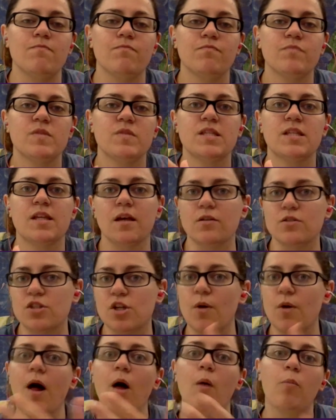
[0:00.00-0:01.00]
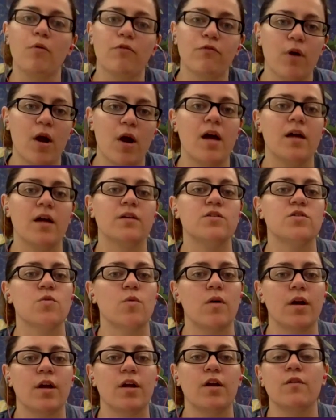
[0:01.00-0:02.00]
skills, help a friend,
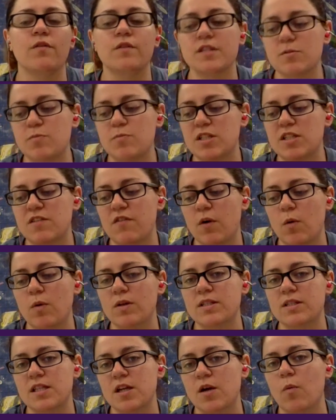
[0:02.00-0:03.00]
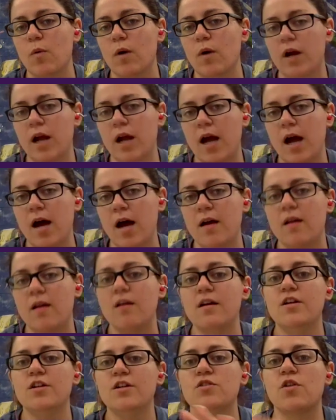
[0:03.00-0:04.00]
or, the specific ones they're working on.
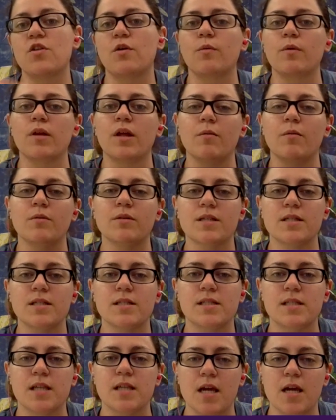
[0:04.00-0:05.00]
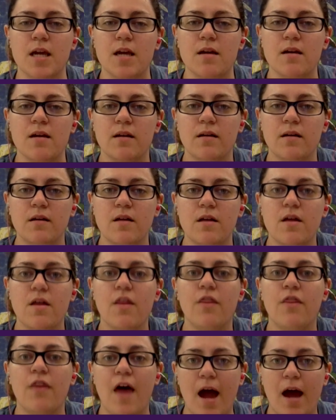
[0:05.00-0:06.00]
So they're really able to see
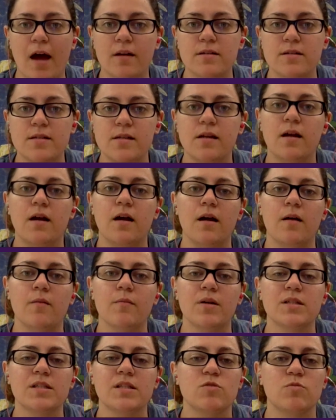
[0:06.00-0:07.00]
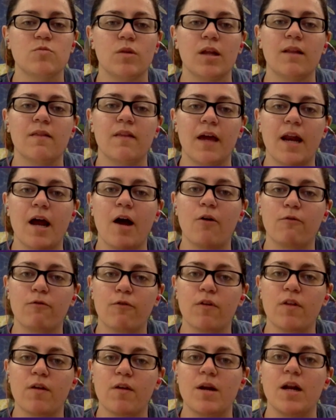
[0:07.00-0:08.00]
that because it's really laid out
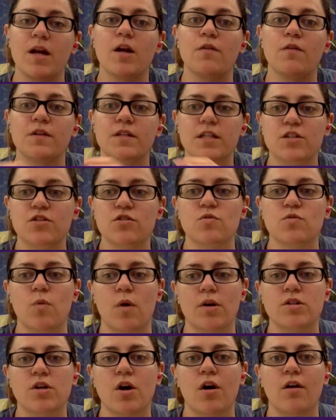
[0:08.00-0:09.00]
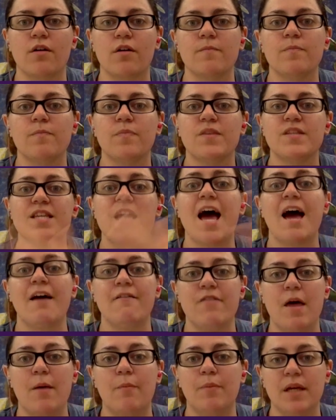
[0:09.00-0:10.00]
for them. And I know the teachers worked hard to
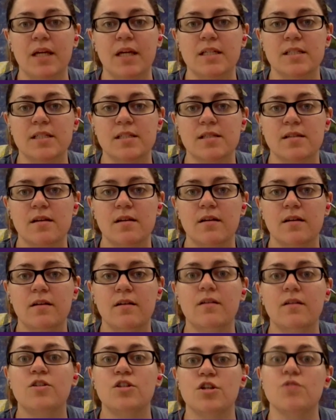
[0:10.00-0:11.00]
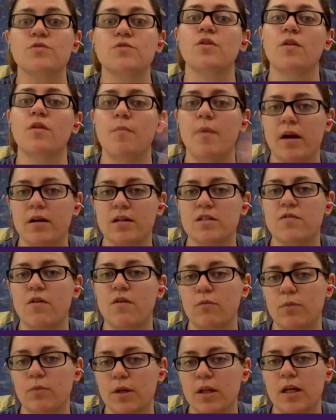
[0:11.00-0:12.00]
have that piece too, so the parents
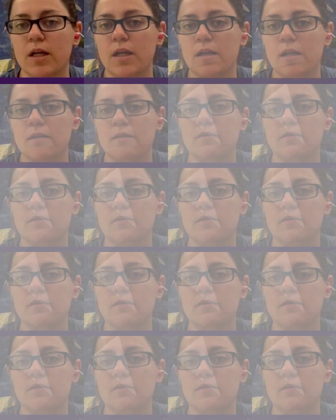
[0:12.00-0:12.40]
felt really